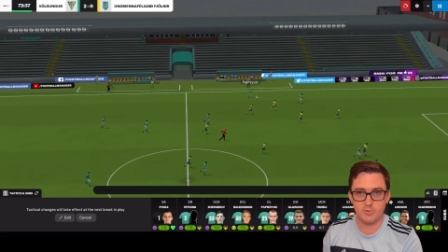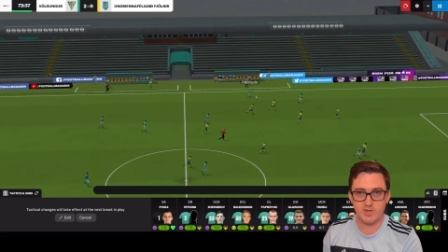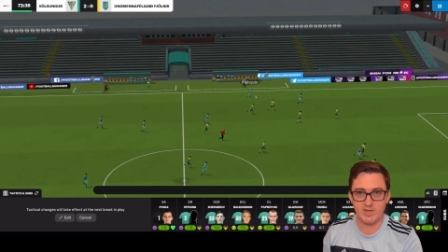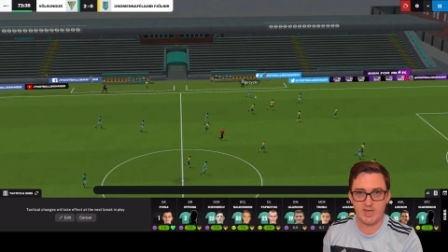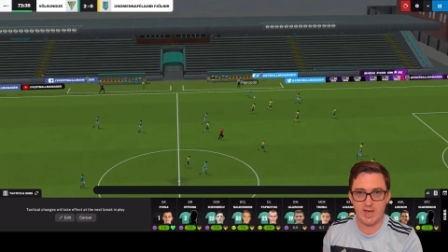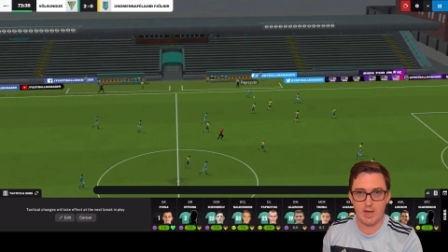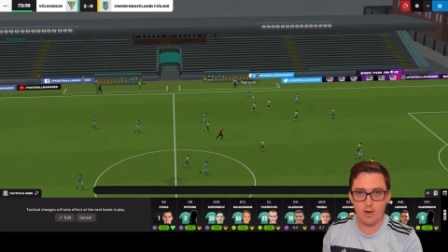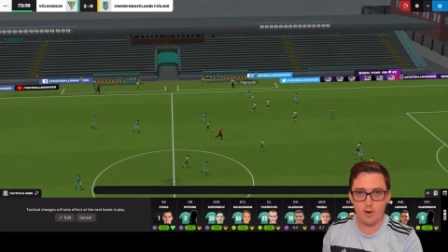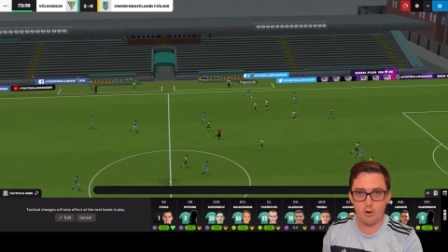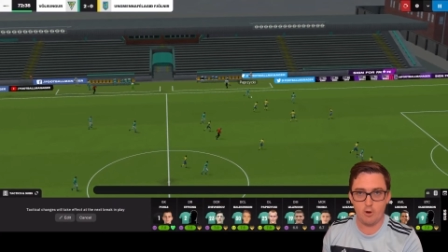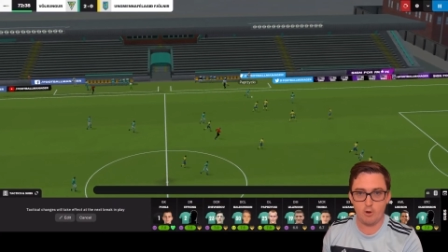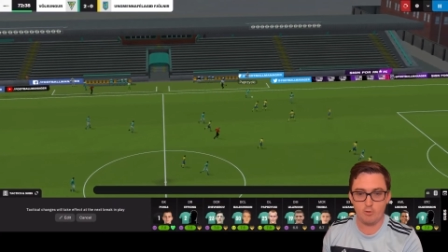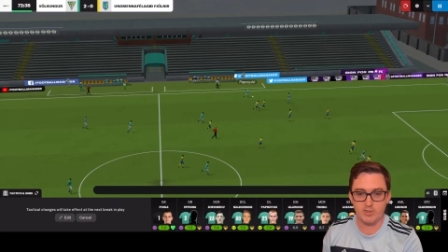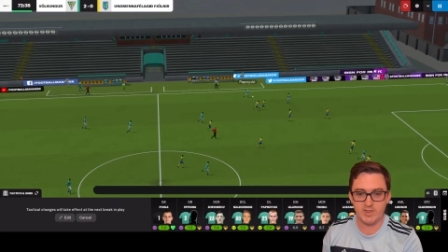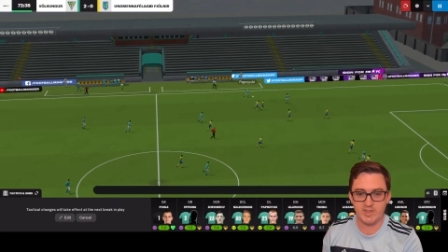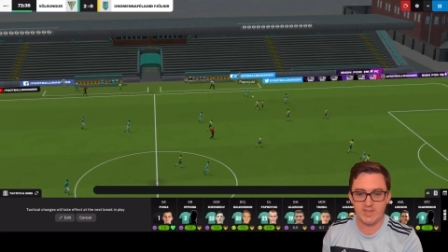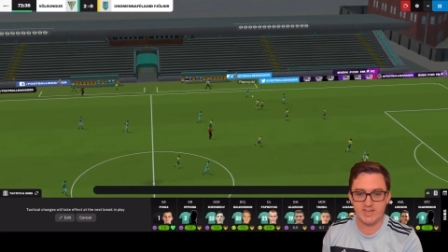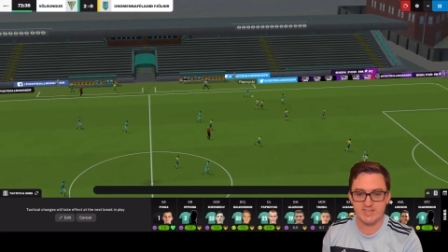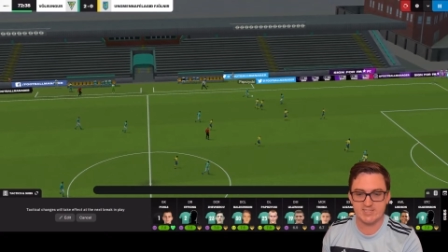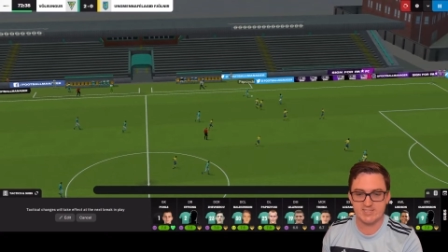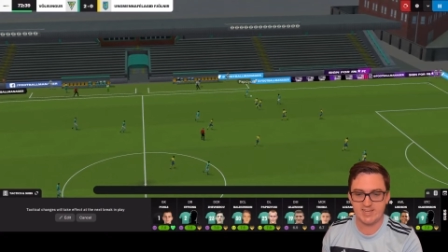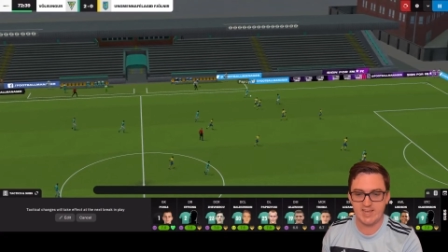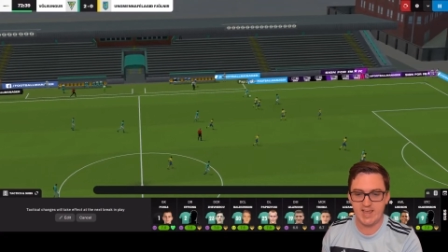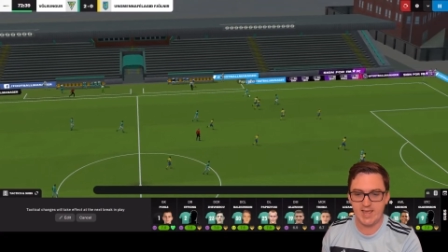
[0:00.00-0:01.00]
we are on the
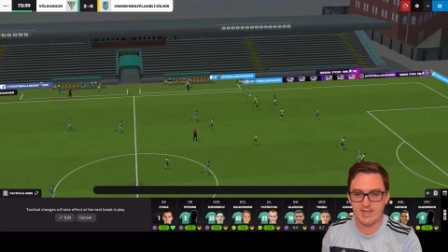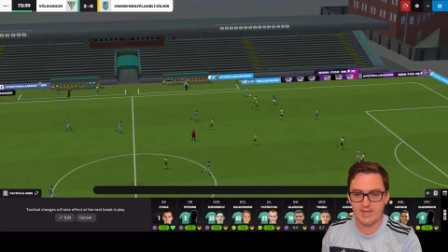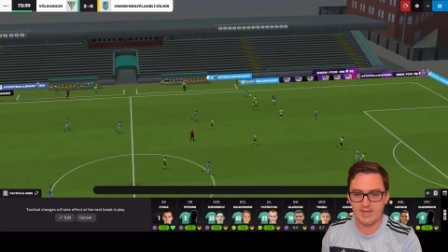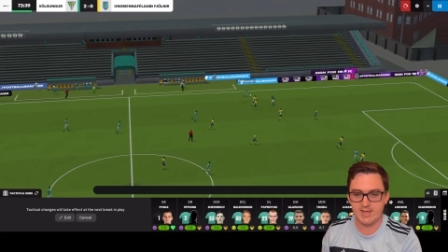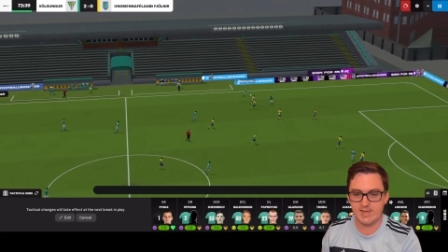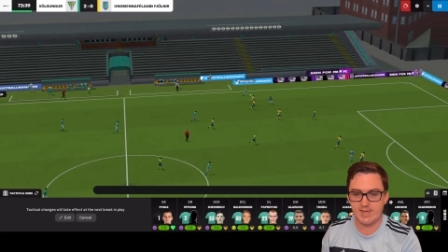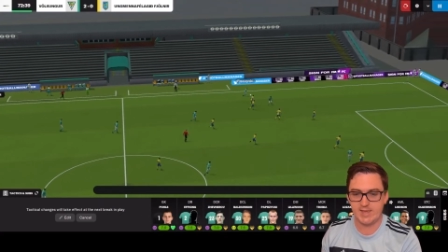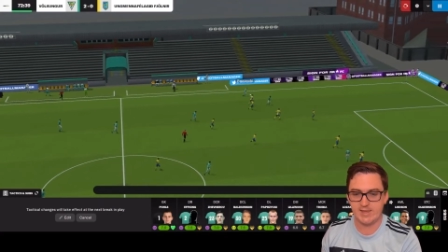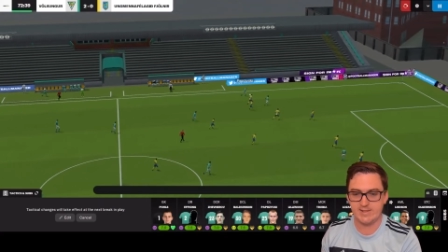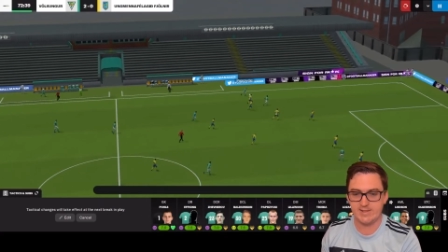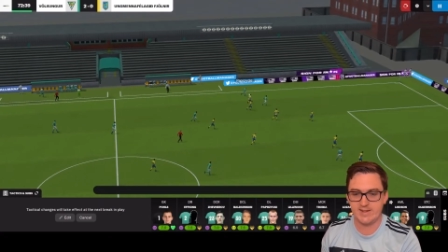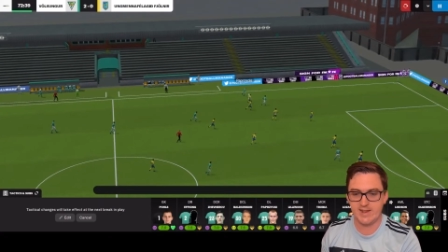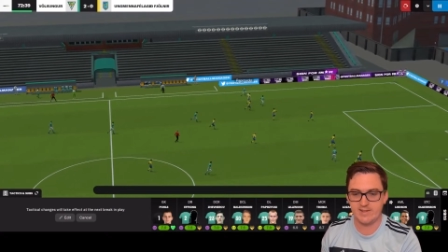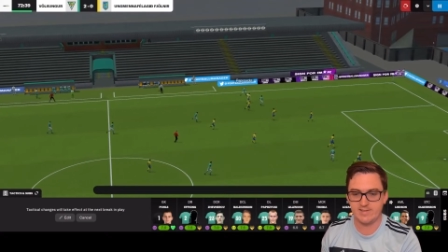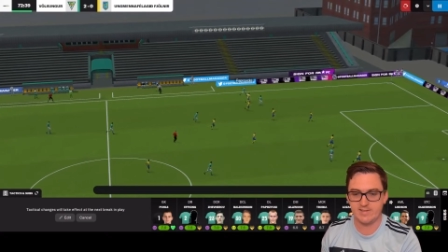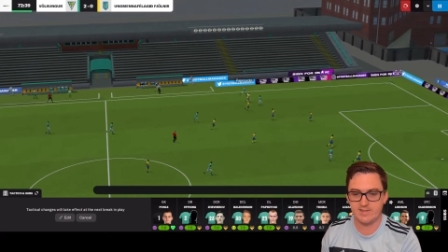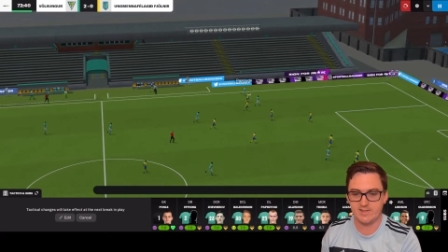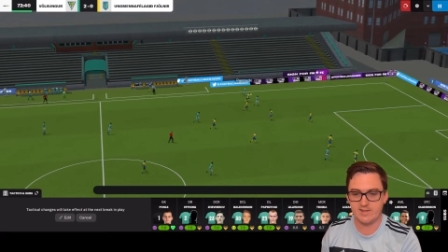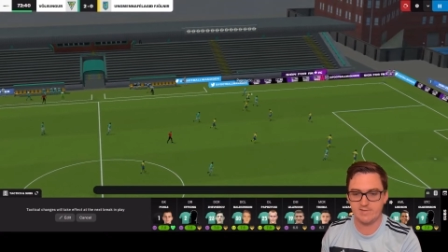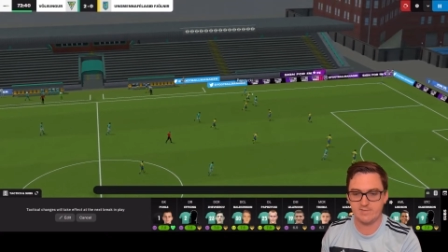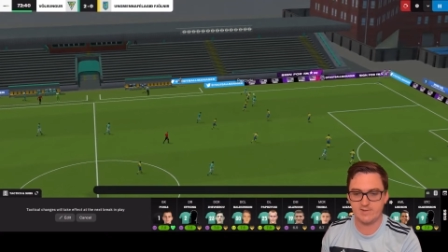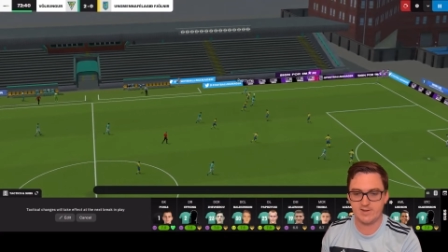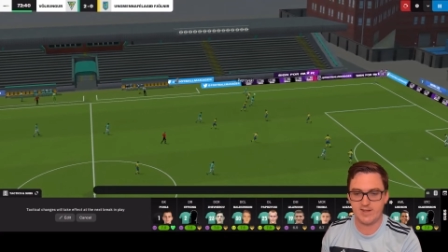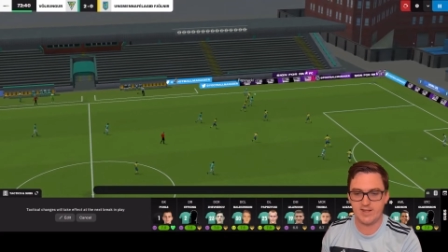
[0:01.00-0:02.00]
attack again down the
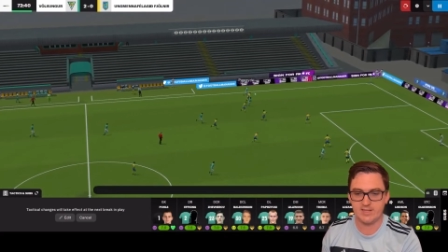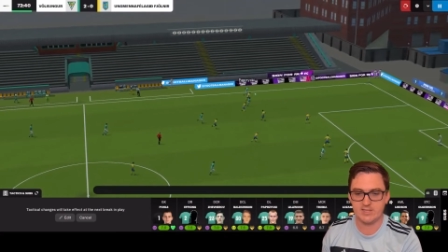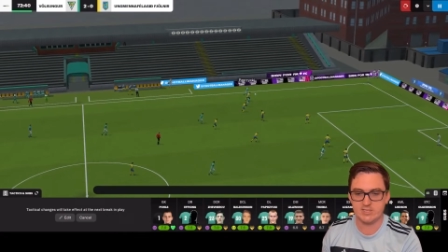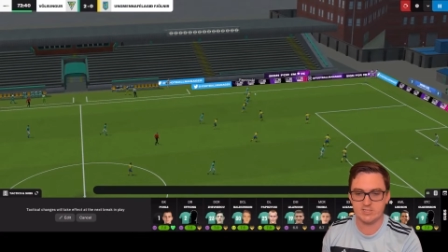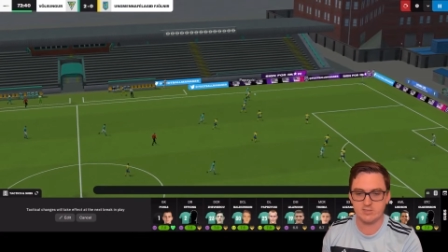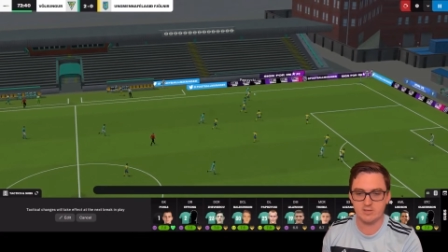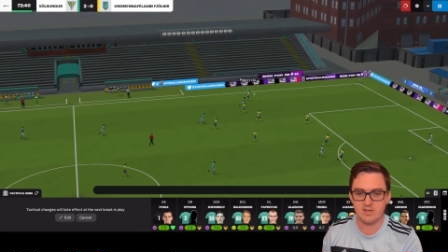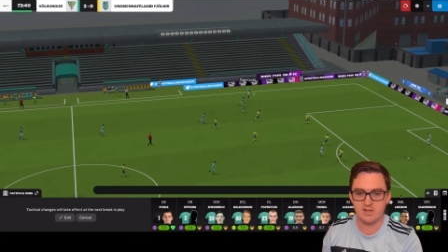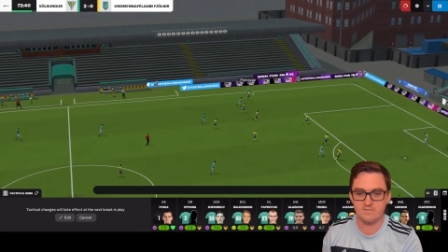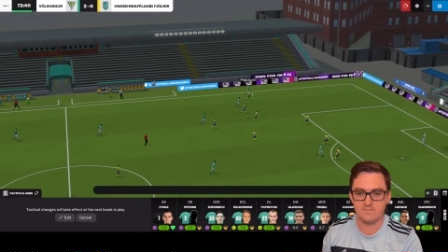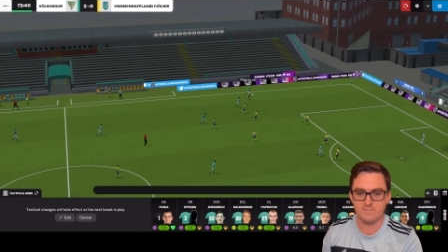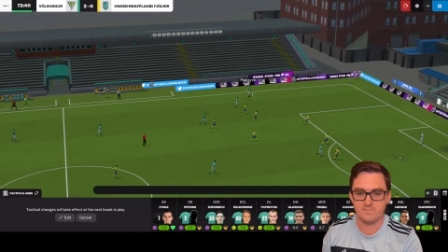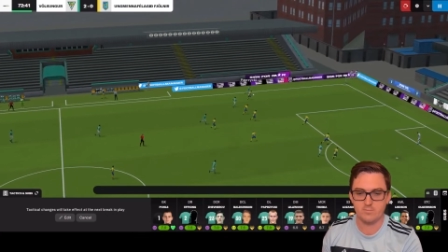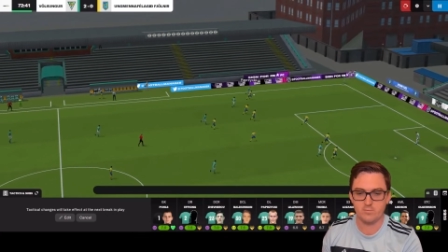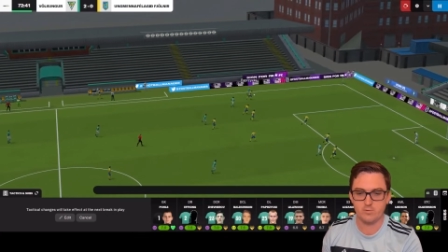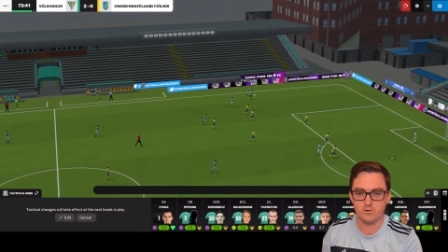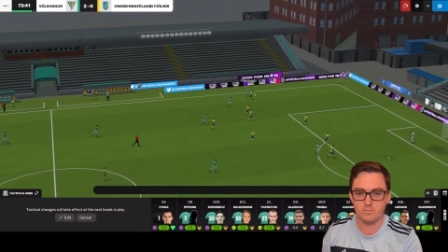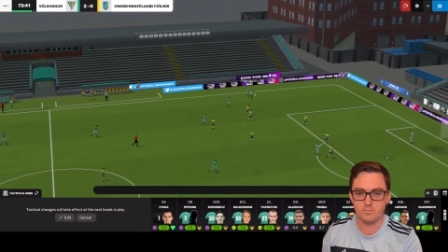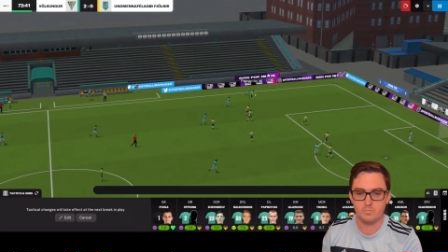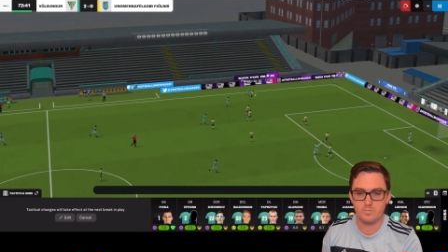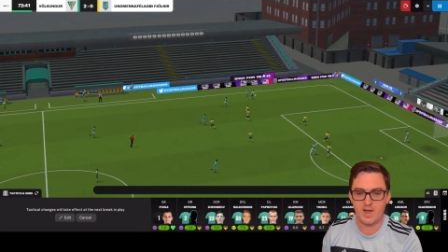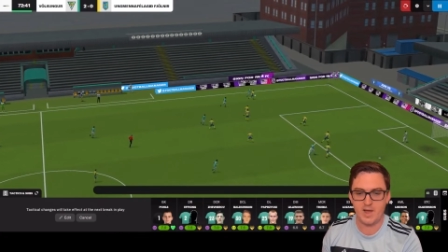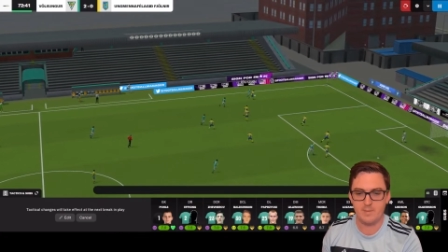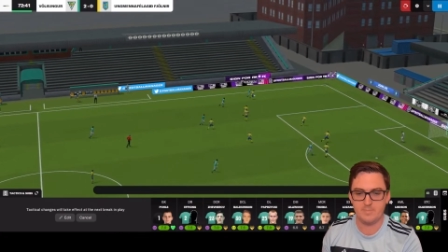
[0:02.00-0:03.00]
left-hand side
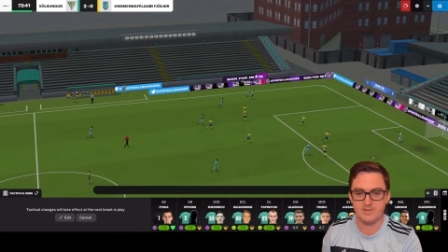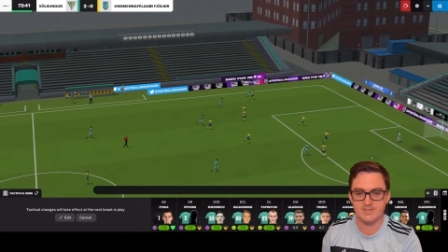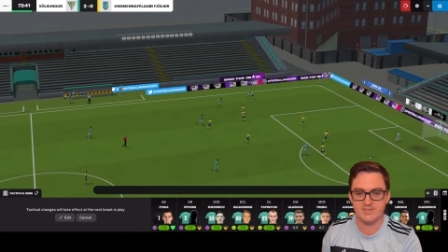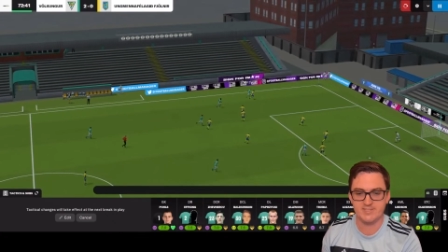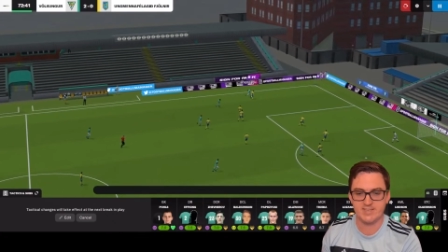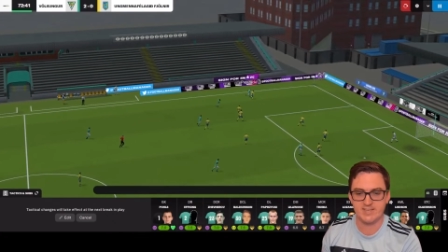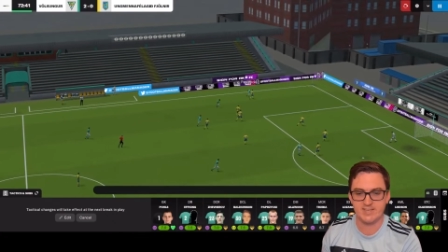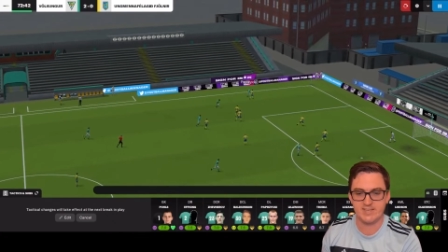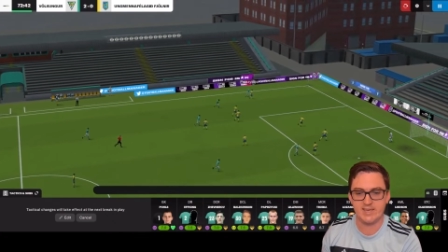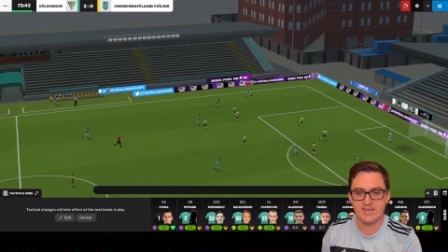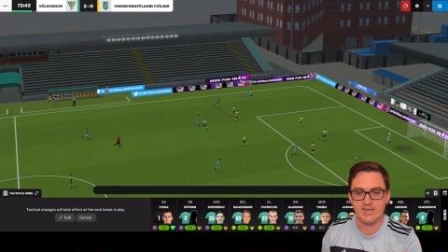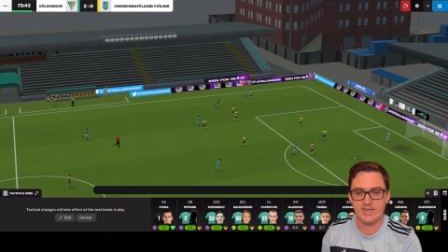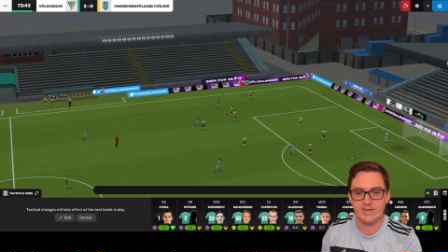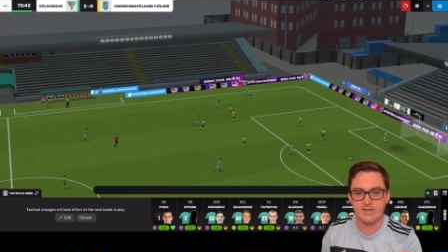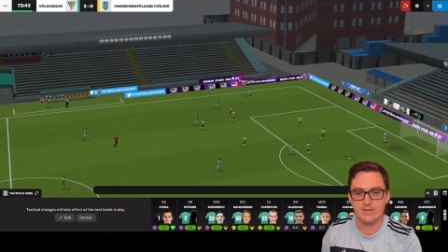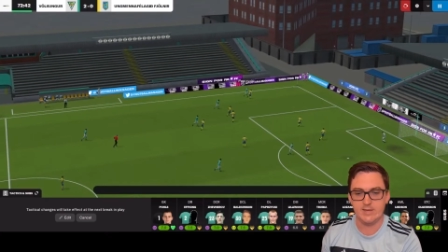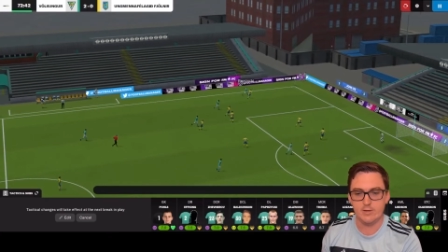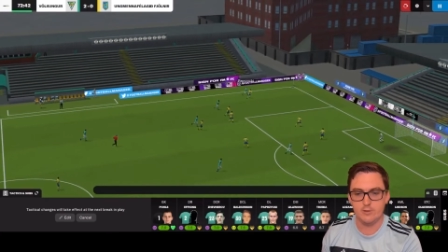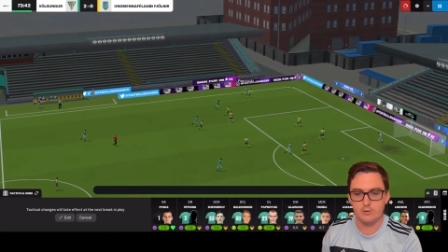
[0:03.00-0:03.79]
through Papaziki,